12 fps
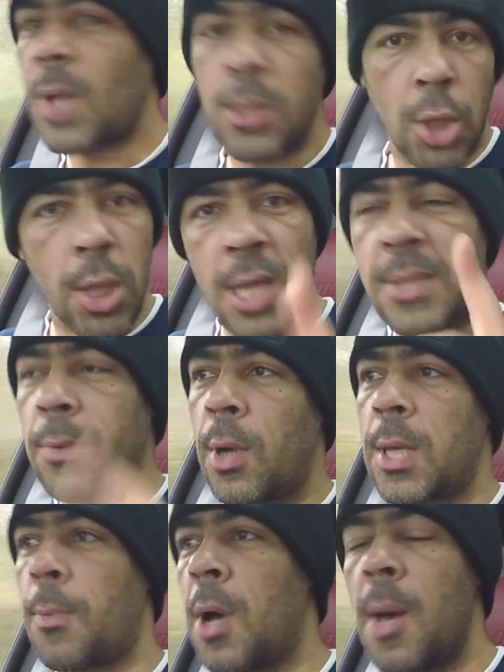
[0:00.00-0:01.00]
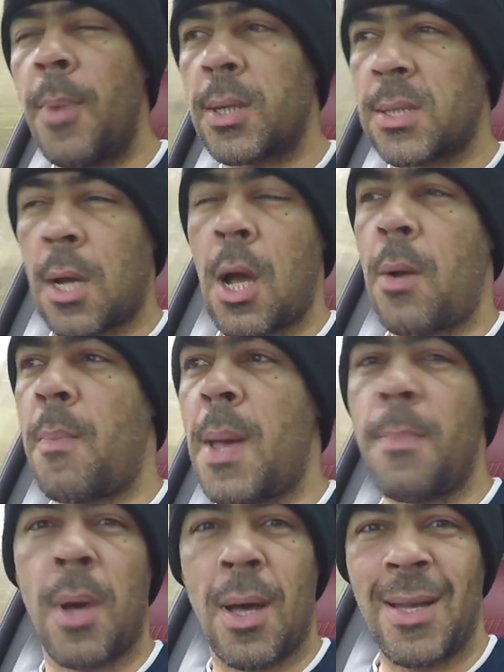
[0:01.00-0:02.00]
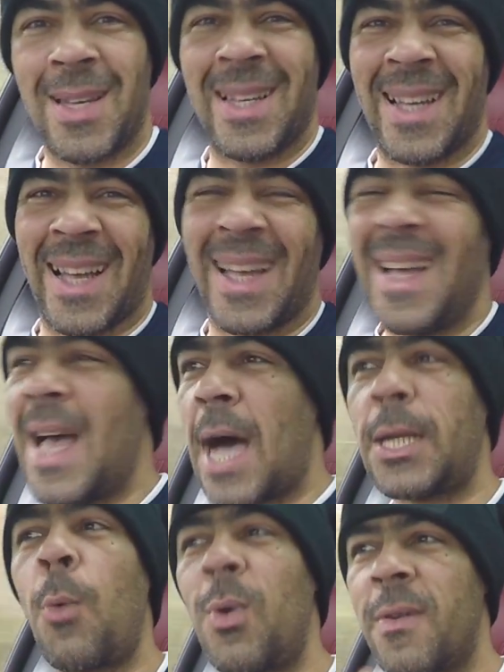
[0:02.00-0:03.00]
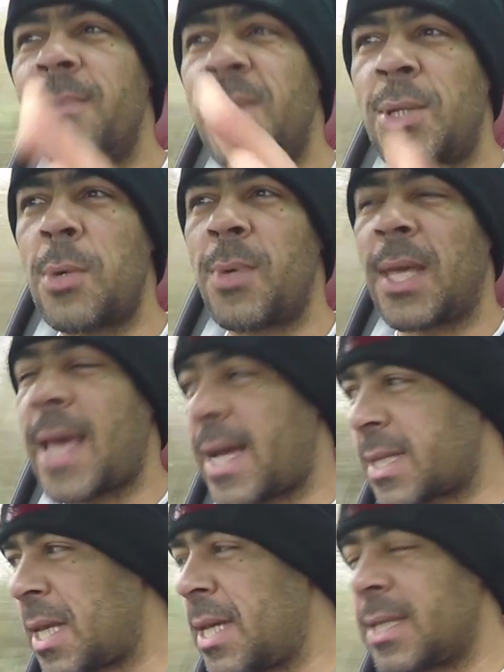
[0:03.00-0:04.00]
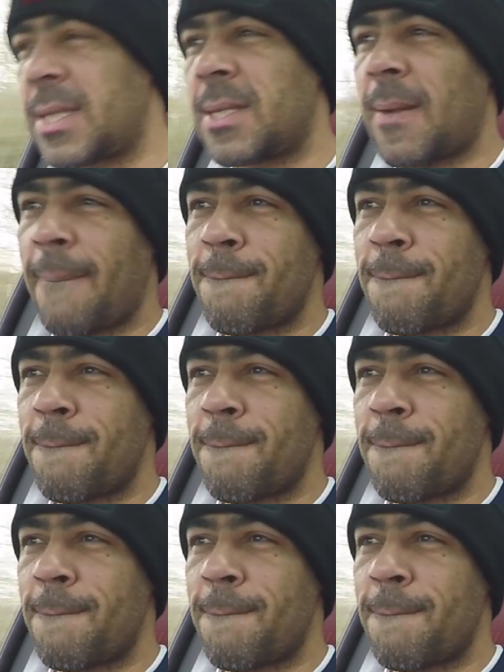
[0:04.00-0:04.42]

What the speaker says: Don't ask me what they were because I can't remember. I know one of them's to do with the gaskets.